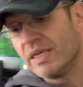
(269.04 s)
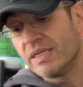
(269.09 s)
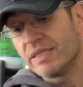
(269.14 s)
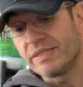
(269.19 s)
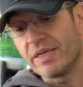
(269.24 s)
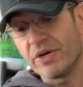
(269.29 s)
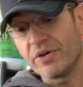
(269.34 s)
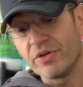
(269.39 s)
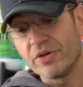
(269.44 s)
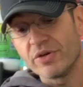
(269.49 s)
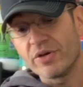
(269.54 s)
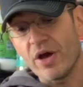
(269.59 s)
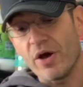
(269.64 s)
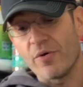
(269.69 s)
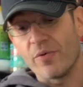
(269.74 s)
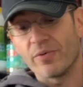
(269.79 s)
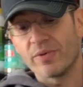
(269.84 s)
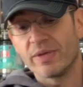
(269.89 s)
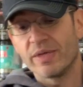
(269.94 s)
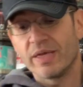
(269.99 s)
There you
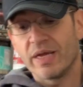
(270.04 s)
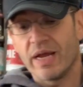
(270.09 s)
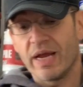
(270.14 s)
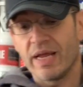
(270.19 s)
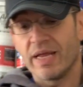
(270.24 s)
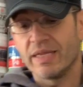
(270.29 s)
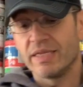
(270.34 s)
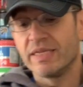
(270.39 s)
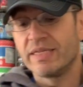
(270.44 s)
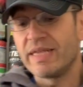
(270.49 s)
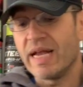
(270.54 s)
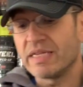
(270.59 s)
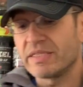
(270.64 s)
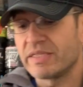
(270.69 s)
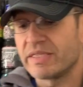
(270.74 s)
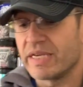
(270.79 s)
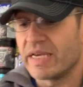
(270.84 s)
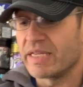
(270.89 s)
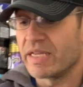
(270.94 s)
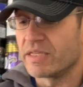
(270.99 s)
go. And it does
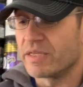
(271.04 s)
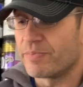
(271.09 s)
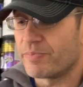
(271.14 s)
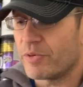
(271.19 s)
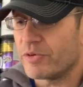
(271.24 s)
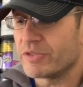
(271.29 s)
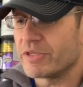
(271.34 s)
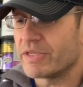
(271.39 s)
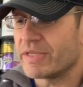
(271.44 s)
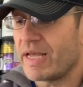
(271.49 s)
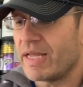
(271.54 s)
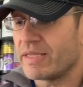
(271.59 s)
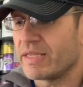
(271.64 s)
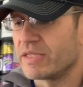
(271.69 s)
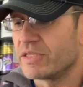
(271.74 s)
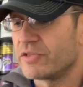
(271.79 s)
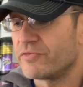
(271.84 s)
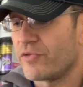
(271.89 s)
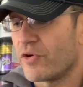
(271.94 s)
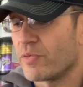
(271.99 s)
say that the Project
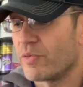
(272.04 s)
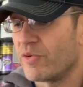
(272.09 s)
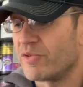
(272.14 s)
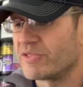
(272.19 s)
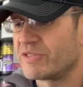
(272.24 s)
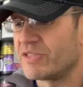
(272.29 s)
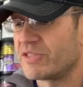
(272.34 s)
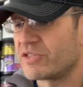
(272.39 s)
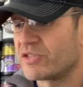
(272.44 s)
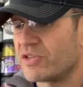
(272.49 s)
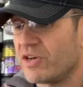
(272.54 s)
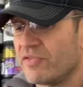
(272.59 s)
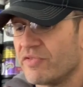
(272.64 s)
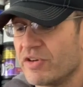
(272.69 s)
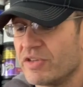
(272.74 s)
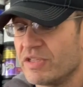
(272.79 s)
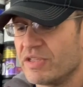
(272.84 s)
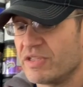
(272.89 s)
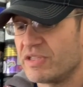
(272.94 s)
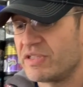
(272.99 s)
Catalyst formula was
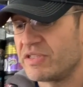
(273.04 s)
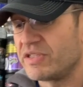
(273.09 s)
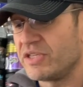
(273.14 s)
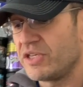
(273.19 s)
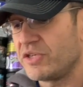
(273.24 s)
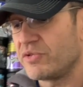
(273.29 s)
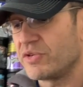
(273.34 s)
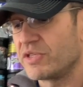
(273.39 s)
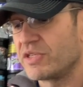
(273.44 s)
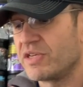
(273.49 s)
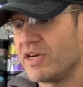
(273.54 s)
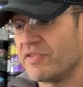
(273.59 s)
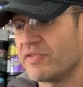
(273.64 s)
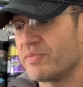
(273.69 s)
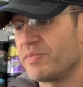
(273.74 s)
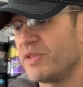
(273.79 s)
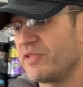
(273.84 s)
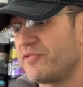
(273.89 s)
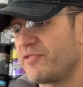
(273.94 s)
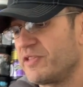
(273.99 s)
discovered in a secret
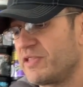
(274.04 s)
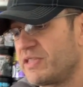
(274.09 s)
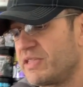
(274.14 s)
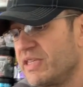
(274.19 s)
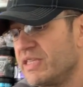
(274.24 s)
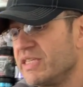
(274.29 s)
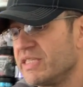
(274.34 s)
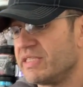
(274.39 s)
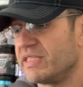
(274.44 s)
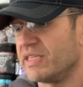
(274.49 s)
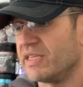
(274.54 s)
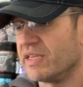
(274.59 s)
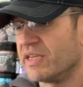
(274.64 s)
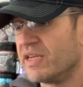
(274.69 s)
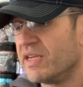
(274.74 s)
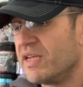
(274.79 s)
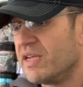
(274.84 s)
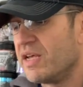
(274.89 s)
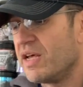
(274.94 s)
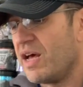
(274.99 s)
government facility
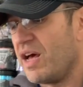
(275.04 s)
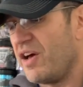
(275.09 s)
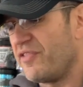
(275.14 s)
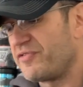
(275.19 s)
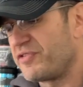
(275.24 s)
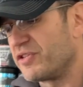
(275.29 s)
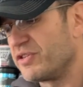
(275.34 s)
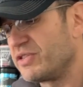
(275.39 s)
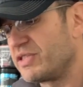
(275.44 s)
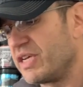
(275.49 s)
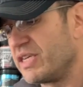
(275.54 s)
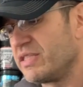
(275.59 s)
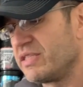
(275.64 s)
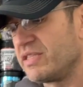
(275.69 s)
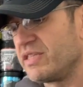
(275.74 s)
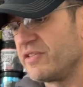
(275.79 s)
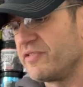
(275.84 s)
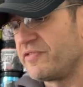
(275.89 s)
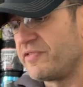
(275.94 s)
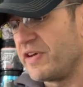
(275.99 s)
after
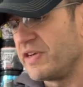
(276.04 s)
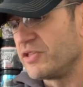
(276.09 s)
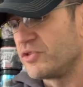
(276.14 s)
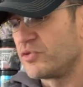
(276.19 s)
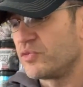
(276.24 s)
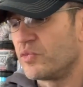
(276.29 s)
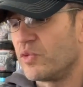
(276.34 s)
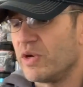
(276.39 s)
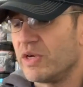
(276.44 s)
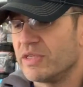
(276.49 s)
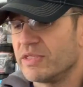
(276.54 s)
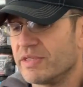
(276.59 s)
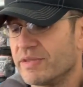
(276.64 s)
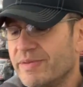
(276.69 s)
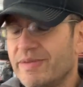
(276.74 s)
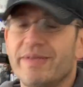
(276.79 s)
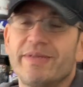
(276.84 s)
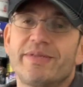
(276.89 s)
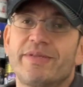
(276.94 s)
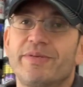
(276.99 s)
tasting phase one.
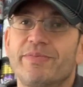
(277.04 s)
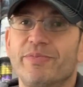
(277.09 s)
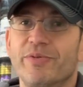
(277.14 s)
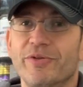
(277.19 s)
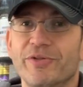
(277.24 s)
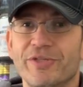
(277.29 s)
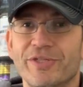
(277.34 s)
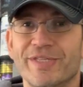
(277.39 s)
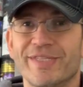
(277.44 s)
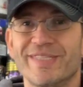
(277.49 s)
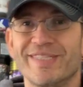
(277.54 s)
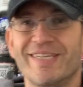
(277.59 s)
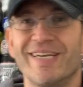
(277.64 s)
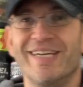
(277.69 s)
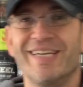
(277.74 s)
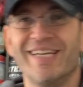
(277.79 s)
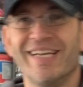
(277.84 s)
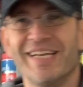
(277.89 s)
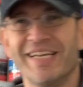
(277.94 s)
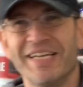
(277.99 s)
That's bullshit.
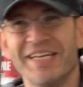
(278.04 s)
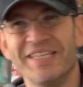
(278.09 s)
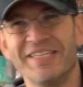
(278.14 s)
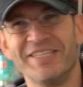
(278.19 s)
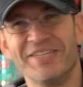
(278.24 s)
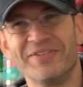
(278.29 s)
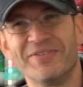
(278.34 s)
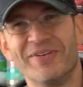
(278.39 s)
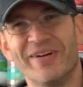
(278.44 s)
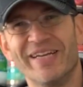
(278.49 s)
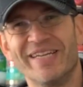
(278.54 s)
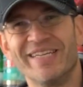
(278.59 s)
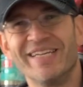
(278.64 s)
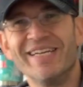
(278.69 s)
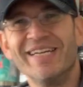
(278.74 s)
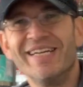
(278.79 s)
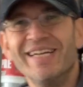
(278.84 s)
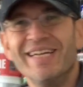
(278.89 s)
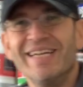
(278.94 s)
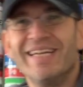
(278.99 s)
Anyway,
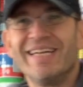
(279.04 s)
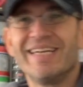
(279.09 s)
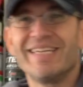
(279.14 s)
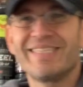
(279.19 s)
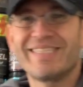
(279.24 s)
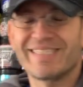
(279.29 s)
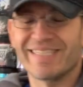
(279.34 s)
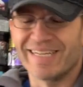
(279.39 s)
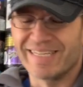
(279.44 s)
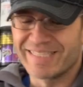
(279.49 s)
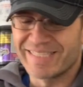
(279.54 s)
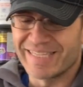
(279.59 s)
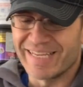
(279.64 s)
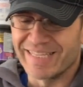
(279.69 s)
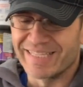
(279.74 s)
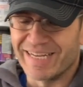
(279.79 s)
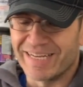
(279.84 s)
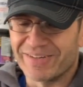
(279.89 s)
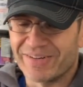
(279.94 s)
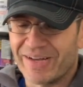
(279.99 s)
let's, let's get
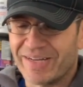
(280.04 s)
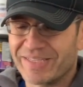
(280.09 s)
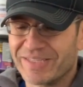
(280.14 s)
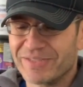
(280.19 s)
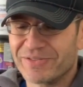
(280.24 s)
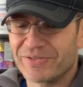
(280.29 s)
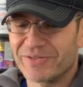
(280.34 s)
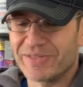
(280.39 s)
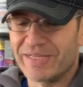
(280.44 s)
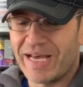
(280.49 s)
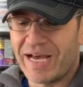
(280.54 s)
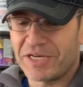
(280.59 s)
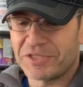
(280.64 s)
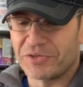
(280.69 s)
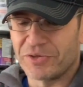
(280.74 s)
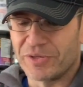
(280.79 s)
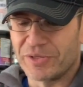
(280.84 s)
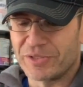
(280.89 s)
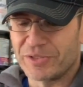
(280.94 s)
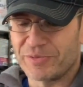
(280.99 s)
right into the
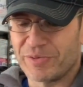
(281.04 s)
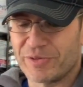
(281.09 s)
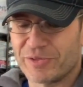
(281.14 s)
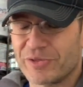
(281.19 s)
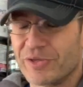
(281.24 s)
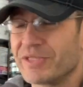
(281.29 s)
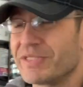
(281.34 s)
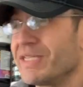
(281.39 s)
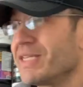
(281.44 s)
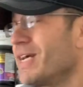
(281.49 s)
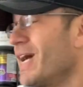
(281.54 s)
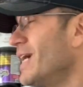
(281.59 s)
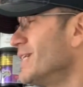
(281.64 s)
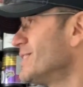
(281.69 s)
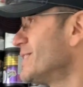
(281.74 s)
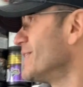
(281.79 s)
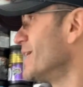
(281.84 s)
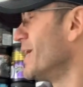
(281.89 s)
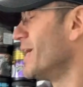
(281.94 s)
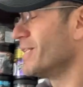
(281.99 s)
actual experience. So listen,
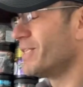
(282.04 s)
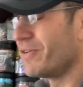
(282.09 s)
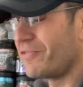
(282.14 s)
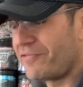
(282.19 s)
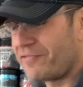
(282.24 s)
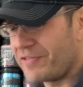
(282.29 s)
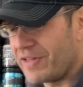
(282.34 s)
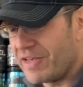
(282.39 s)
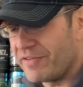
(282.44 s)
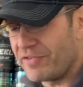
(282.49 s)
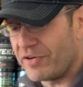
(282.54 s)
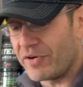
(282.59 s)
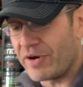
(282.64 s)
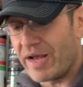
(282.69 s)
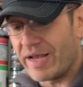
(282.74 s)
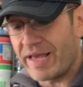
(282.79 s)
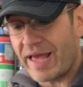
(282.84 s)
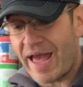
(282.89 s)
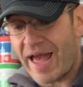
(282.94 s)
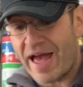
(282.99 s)
guys, uh, the flavor
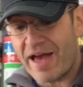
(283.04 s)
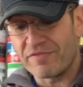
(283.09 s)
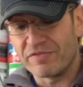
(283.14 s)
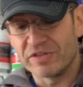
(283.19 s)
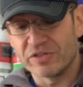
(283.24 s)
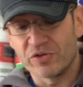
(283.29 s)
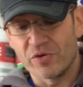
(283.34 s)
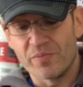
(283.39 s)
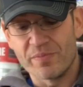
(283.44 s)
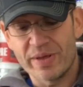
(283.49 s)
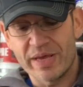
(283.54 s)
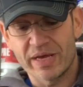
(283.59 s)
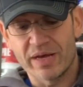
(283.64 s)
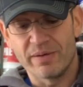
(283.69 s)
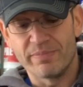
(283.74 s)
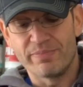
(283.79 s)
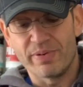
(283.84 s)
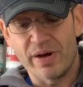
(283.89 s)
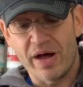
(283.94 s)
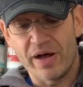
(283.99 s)
I have is Omega
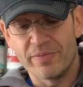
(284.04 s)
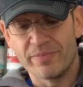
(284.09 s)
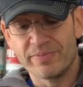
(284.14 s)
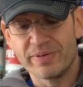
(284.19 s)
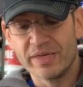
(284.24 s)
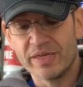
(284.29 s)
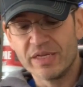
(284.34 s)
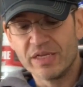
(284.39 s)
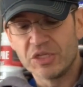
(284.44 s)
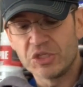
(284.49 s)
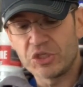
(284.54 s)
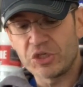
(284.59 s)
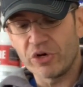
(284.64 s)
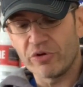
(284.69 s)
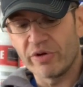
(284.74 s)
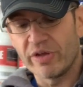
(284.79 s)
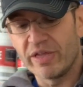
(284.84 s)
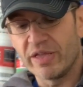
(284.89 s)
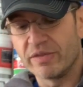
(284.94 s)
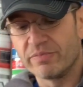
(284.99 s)
Bomb,
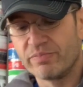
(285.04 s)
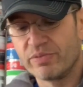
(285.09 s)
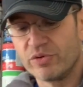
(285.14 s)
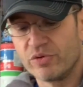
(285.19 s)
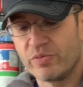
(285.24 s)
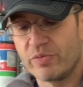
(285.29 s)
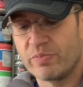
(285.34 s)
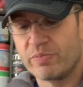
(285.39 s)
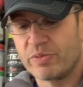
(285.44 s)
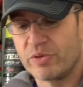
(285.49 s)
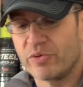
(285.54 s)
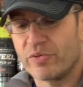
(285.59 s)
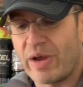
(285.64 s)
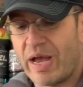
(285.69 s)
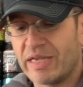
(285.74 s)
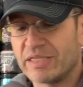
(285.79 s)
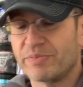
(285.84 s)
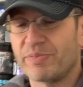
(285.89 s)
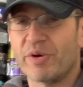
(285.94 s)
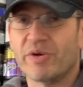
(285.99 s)
cherry and blue blue
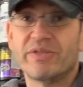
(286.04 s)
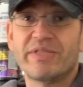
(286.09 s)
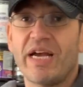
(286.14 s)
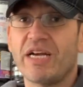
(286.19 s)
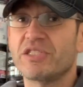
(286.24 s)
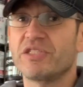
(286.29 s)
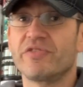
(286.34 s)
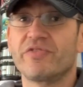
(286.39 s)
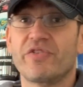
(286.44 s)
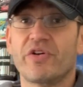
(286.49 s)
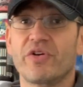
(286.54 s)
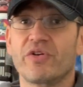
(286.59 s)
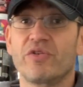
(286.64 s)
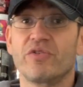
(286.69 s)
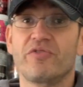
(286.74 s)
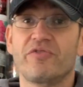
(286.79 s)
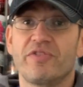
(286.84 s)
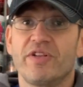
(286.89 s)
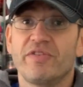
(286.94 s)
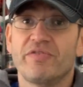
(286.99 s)
raspberry. It's actually very
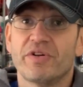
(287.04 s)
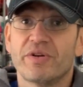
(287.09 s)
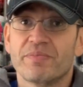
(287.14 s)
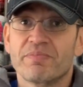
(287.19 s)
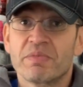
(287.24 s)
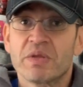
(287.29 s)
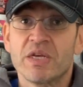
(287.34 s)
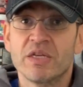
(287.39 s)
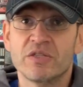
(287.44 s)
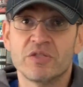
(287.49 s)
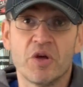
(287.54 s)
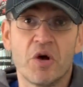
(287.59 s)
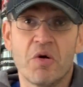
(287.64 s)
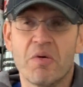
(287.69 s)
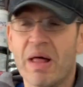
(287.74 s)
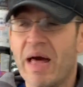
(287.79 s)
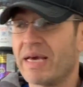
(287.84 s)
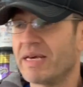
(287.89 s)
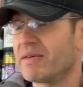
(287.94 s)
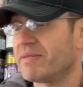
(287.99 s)
good flavor. So,
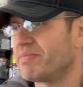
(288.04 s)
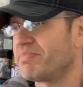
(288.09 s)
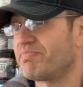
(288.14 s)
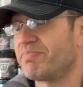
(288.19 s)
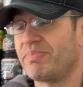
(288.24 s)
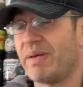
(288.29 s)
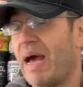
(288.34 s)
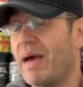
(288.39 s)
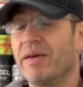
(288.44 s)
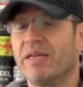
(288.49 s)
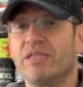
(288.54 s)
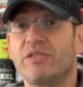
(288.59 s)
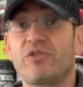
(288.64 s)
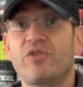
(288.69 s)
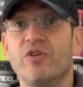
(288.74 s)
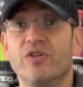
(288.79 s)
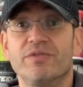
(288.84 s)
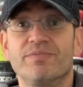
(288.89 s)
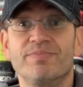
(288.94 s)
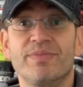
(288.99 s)
like, I mean, it's
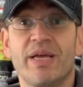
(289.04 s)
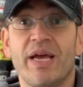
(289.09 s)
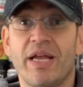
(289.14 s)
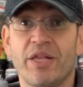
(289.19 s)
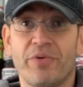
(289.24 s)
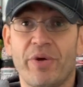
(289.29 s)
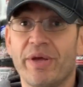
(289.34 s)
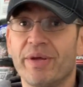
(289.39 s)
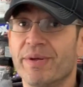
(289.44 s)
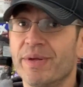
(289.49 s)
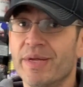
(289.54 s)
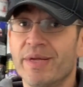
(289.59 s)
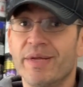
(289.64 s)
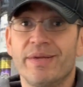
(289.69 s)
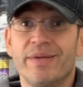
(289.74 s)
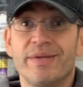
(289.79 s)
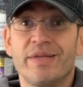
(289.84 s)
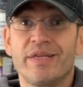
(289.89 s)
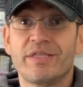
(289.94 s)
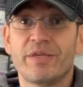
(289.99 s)
good. Anyway,
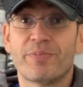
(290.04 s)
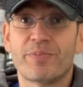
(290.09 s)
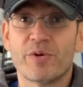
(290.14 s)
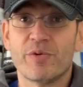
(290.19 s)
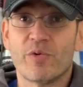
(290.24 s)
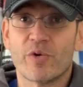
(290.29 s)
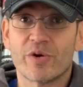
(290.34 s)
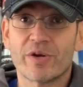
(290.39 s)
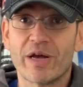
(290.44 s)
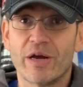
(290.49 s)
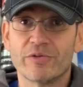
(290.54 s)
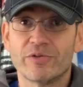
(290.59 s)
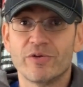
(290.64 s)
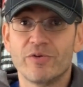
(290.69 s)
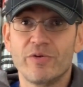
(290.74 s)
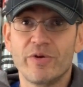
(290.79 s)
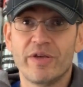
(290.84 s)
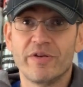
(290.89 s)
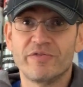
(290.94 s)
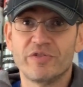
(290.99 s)
it's a pre-workout.
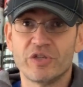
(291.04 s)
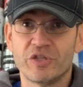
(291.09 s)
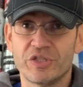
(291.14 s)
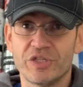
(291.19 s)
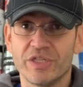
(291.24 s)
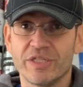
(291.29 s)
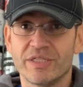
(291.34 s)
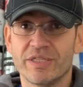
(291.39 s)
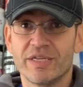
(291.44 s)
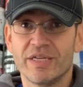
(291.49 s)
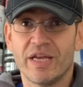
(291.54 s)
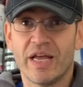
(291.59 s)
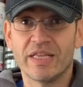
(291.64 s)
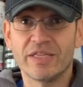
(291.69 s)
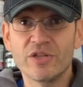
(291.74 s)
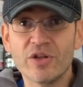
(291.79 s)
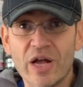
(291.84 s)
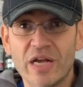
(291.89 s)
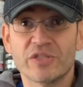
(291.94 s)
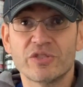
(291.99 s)
Who gives a shit?
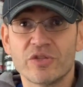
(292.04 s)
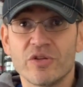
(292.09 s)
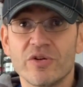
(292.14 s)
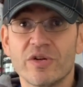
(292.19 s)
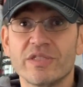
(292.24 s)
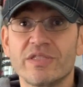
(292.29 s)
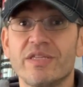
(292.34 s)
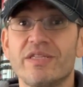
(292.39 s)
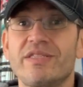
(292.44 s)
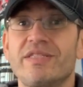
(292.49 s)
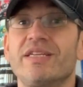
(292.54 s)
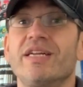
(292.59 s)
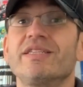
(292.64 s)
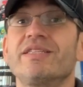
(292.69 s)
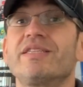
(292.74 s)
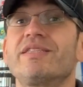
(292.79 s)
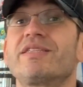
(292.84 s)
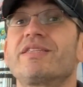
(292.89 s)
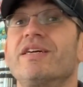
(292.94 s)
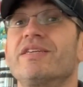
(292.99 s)
And as long as it's not
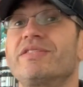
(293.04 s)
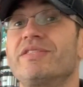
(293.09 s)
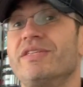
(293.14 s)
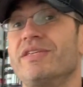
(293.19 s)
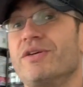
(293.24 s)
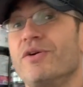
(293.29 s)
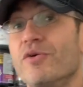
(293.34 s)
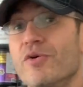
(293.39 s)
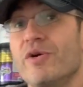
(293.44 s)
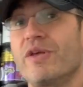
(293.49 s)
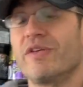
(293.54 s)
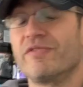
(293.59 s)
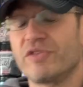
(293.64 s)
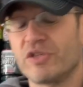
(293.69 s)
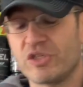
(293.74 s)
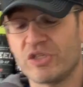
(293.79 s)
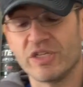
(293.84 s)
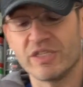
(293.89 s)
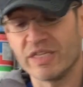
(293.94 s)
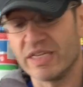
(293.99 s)
disgusting, who gives a
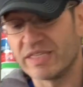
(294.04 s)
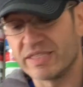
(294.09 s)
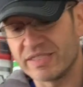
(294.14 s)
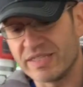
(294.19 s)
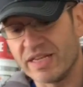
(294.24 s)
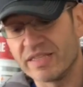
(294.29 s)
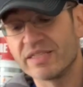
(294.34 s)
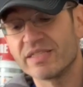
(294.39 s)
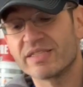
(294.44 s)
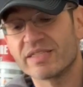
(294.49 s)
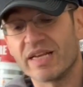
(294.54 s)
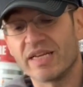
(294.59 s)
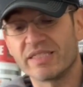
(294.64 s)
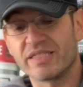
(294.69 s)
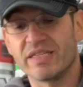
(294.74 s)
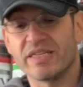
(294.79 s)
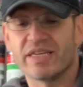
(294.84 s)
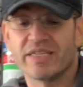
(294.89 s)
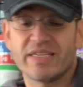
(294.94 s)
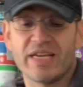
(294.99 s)
shit? It's not
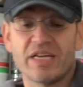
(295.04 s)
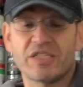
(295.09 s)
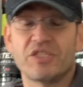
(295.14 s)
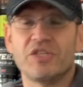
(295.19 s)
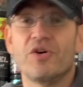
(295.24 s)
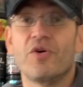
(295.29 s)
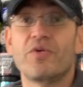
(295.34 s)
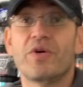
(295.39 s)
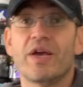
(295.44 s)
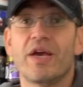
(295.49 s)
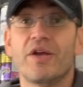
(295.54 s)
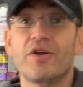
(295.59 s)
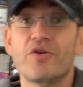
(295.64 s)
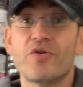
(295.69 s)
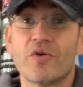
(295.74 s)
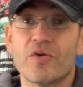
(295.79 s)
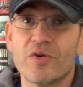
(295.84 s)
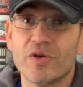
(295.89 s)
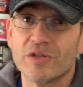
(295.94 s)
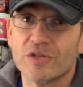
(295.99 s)
disgusting. It's actually okay.
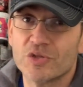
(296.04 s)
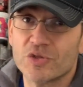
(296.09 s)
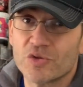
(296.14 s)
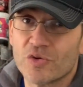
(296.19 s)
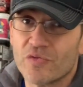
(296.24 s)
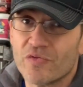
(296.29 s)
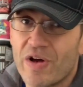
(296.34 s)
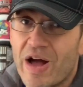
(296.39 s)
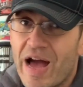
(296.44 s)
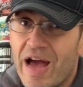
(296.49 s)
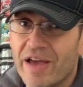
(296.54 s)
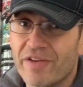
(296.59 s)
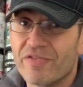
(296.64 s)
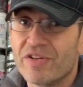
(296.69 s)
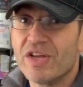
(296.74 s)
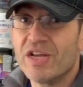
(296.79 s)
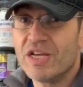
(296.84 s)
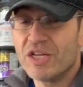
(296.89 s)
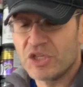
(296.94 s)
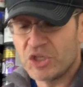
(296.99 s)
You're going to
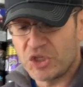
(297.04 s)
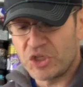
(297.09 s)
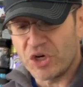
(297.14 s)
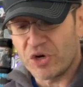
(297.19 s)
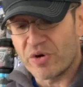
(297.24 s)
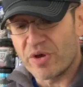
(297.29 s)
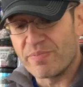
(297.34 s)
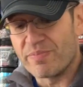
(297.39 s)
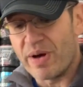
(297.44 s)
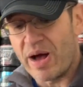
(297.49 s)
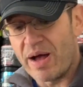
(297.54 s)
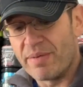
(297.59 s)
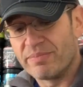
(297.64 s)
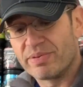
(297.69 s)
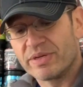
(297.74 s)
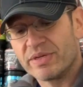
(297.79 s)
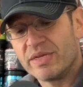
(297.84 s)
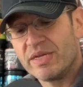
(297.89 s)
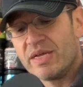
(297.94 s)
survive cherry bomb.